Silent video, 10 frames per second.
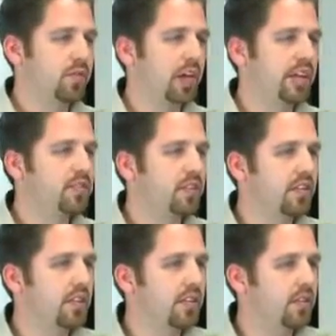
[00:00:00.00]
I guess
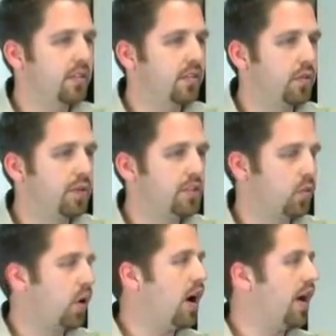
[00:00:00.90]
the
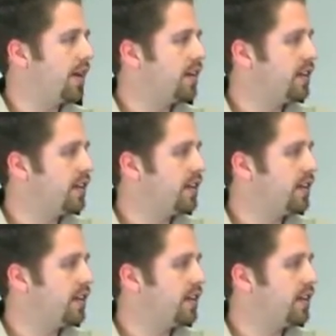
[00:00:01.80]
reason why